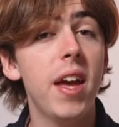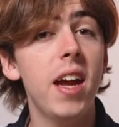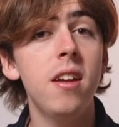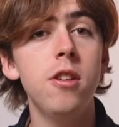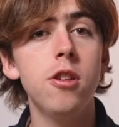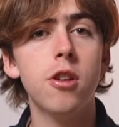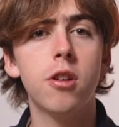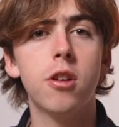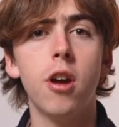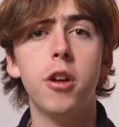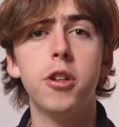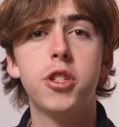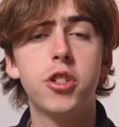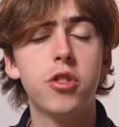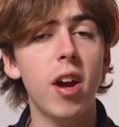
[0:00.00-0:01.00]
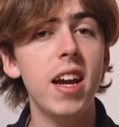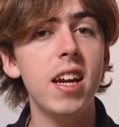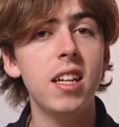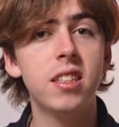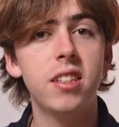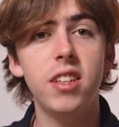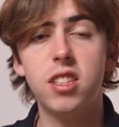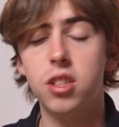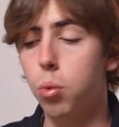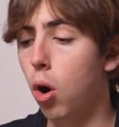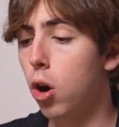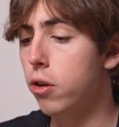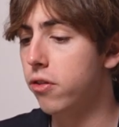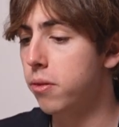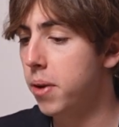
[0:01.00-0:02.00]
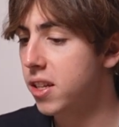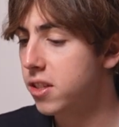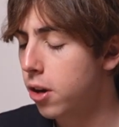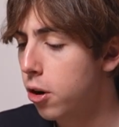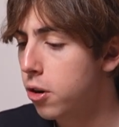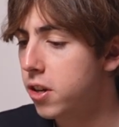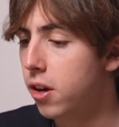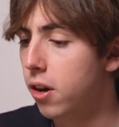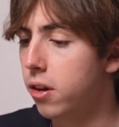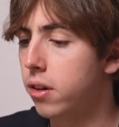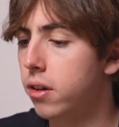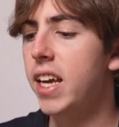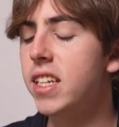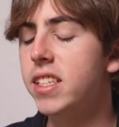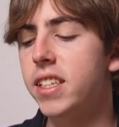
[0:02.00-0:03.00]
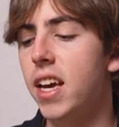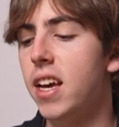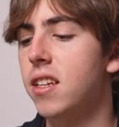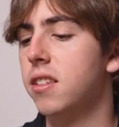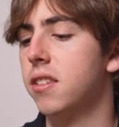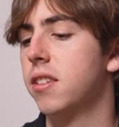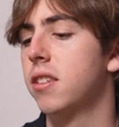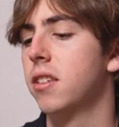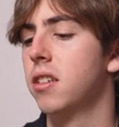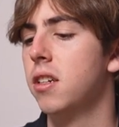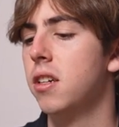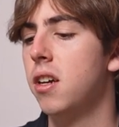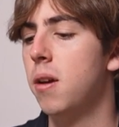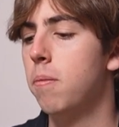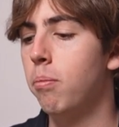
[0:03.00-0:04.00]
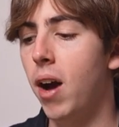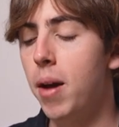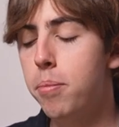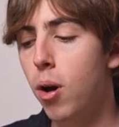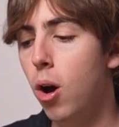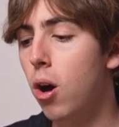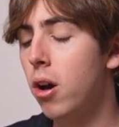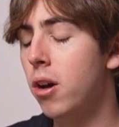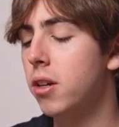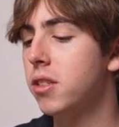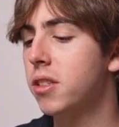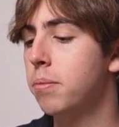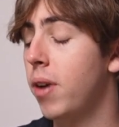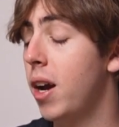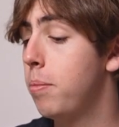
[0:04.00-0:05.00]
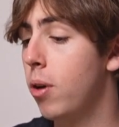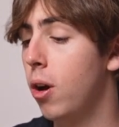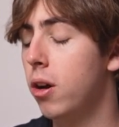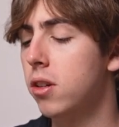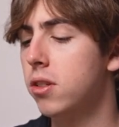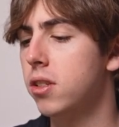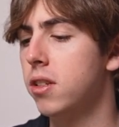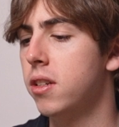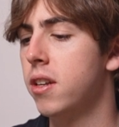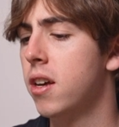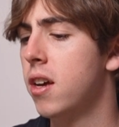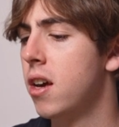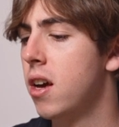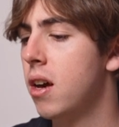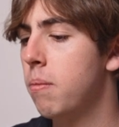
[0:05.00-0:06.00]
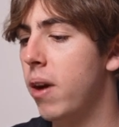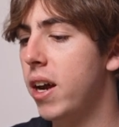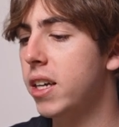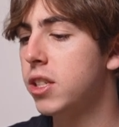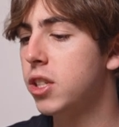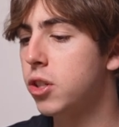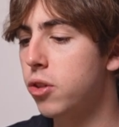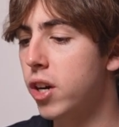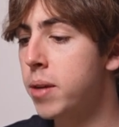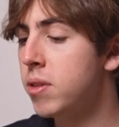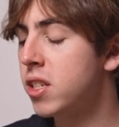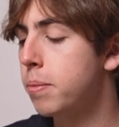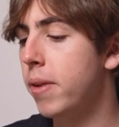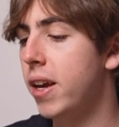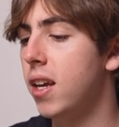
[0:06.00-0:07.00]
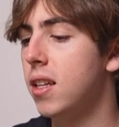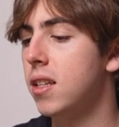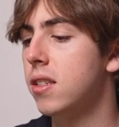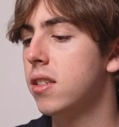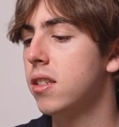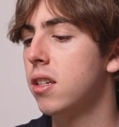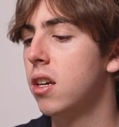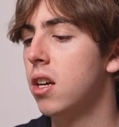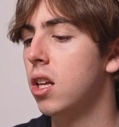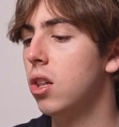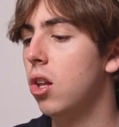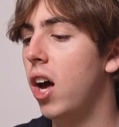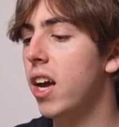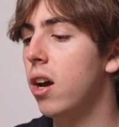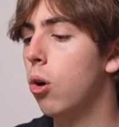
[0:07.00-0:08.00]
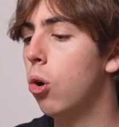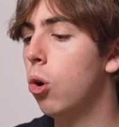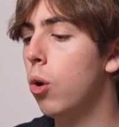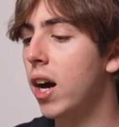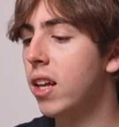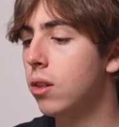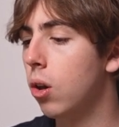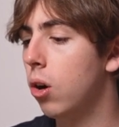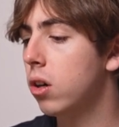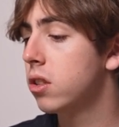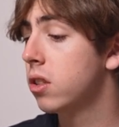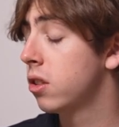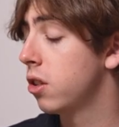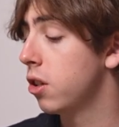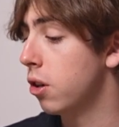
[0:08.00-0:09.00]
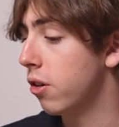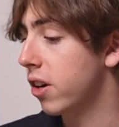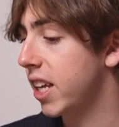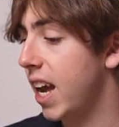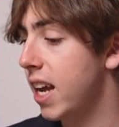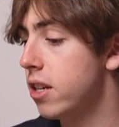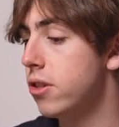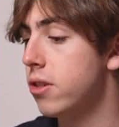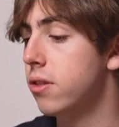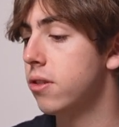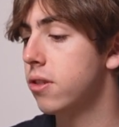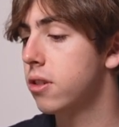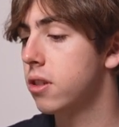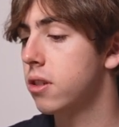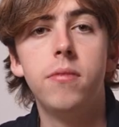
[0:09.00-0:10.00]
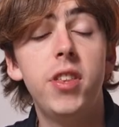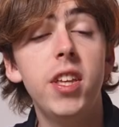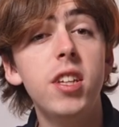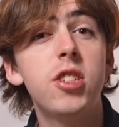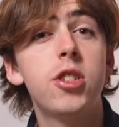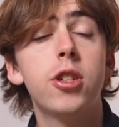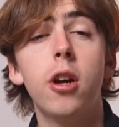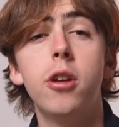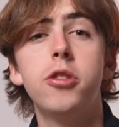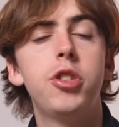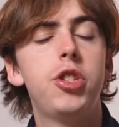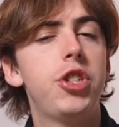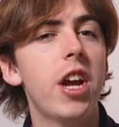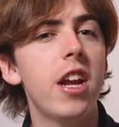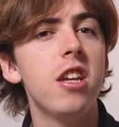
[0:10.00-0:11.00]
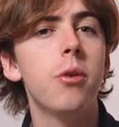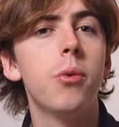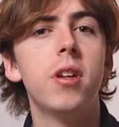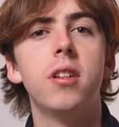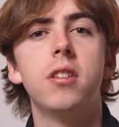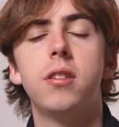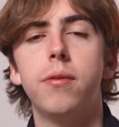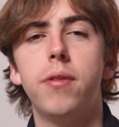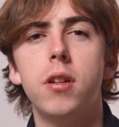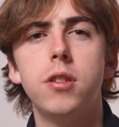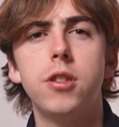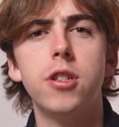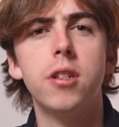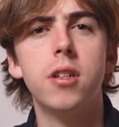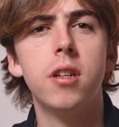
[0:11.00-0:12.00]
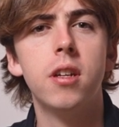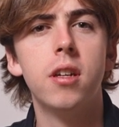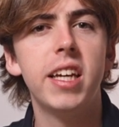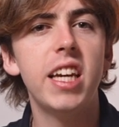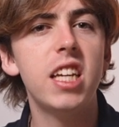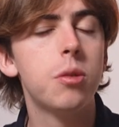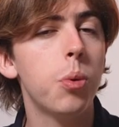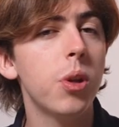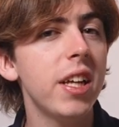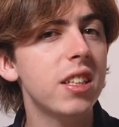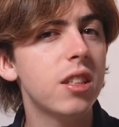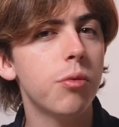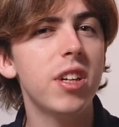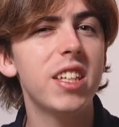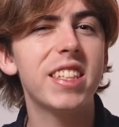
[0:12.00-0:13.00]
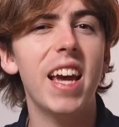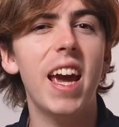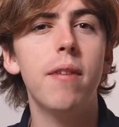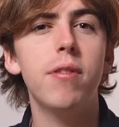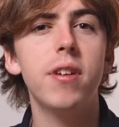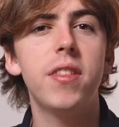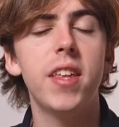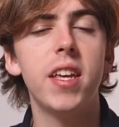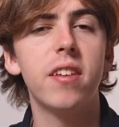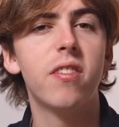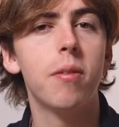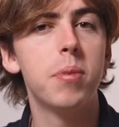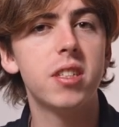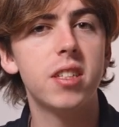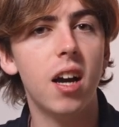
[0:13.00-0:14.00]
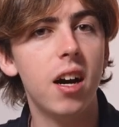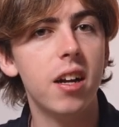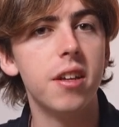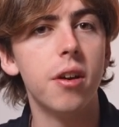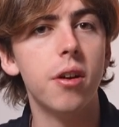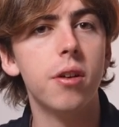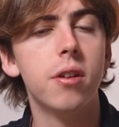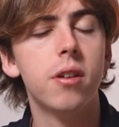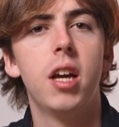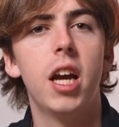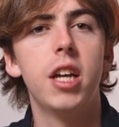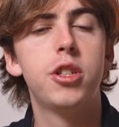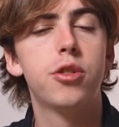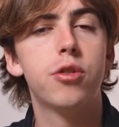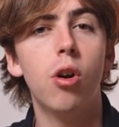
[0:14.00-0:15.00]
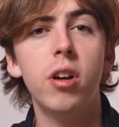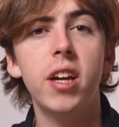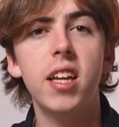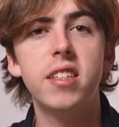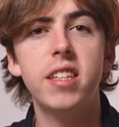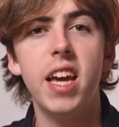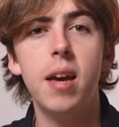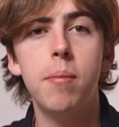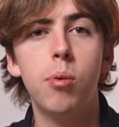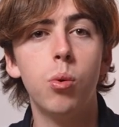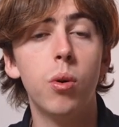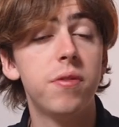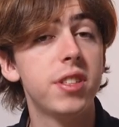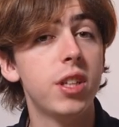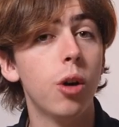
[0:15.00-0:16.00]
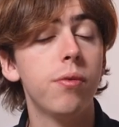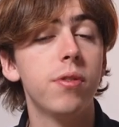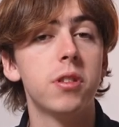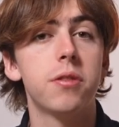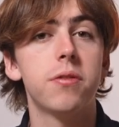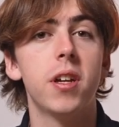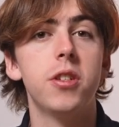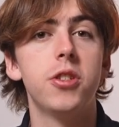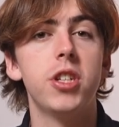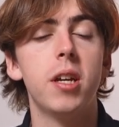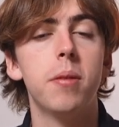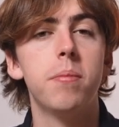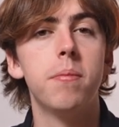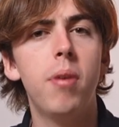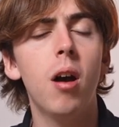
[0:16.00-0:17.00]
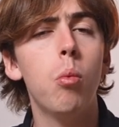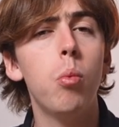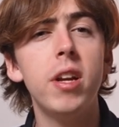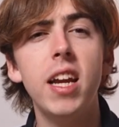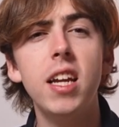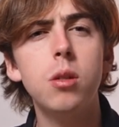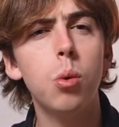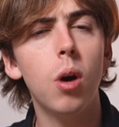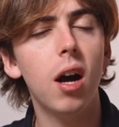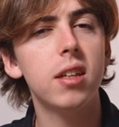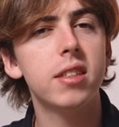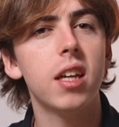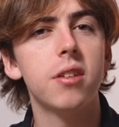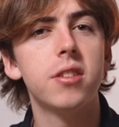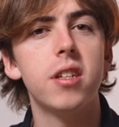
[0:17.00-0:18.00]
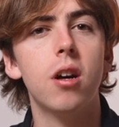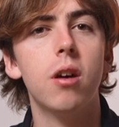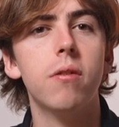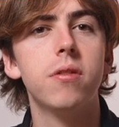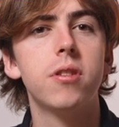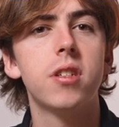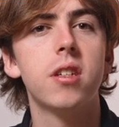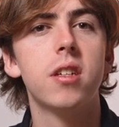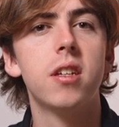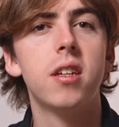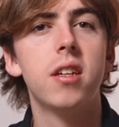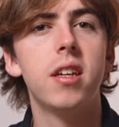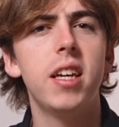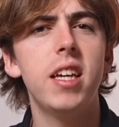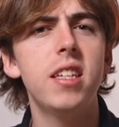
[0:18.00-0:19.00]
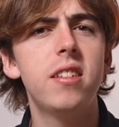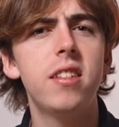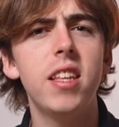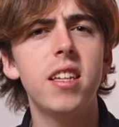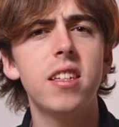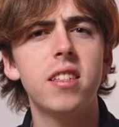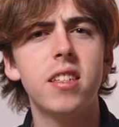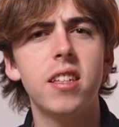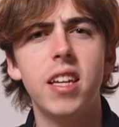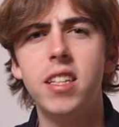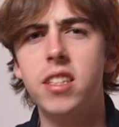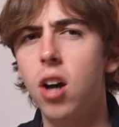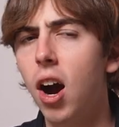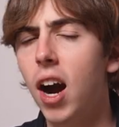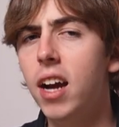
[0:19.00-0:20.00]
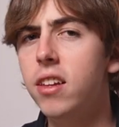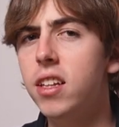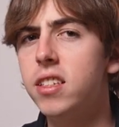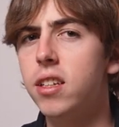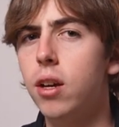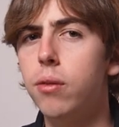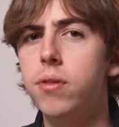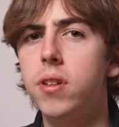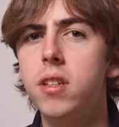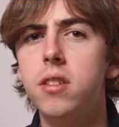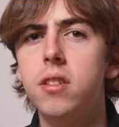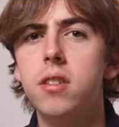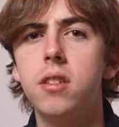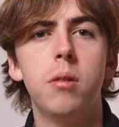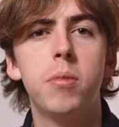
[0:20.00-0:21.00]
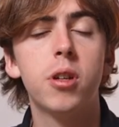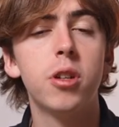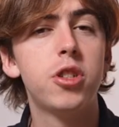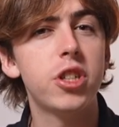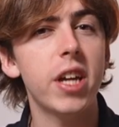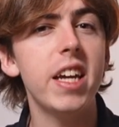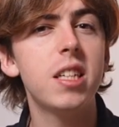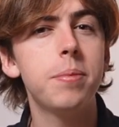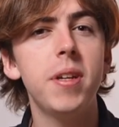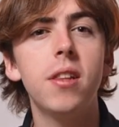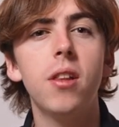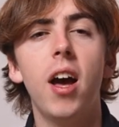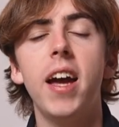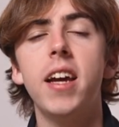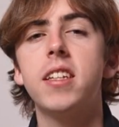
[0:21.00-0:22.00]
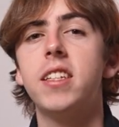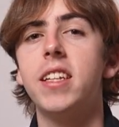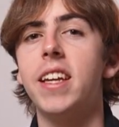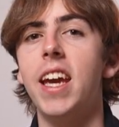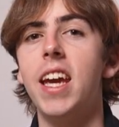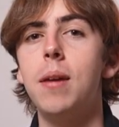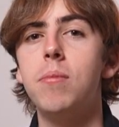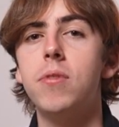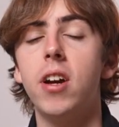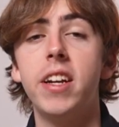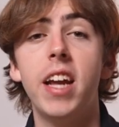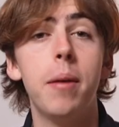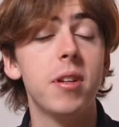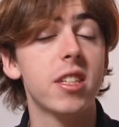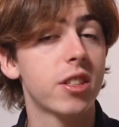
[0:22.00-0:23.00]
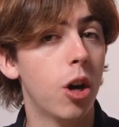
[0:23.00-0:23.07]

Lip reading: then you could go straight into this quote from Antonio. He says, "My purse, my person, my extremist means lie all unlocked to your occasions." This shows genuine devotion. He's willing to risk everything for Bassanio, a strong example of selfless friendship. But we need to ask ourselves, is this entirely selfless? Because Shakespeare likes to keep dynamics